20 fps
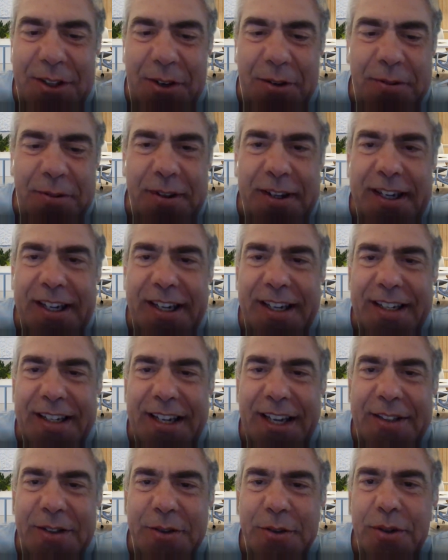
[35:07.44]
Sophie,
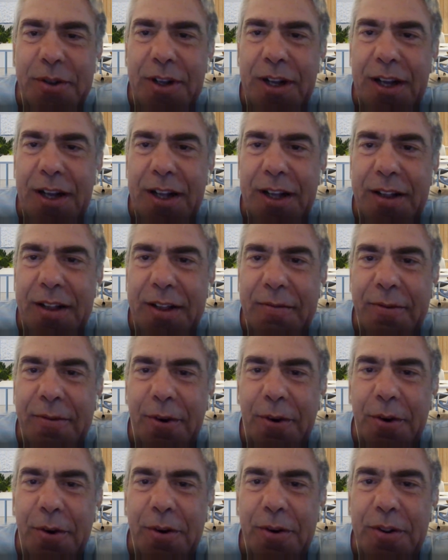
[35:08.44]
yes,
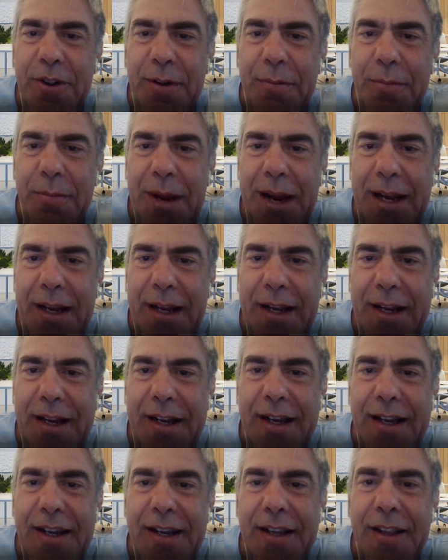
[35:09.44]
the
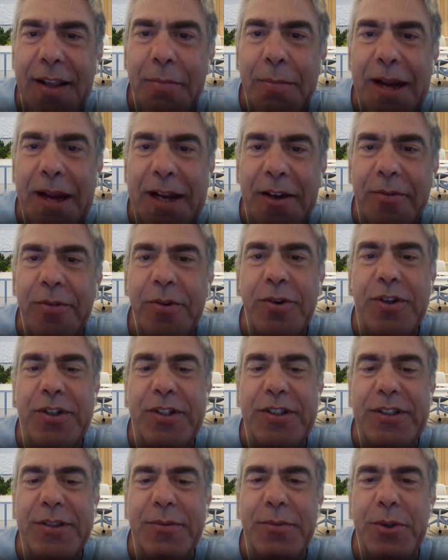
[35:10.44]
microphone
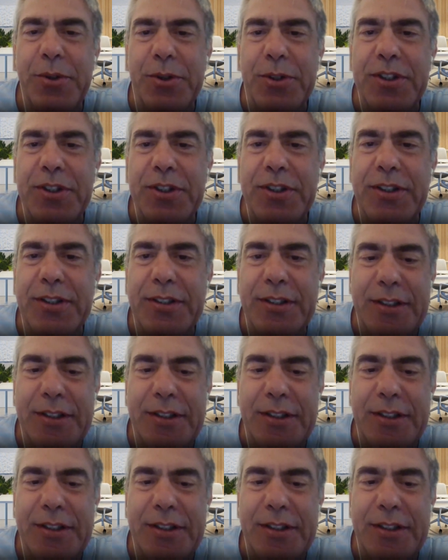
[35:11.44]
is muted.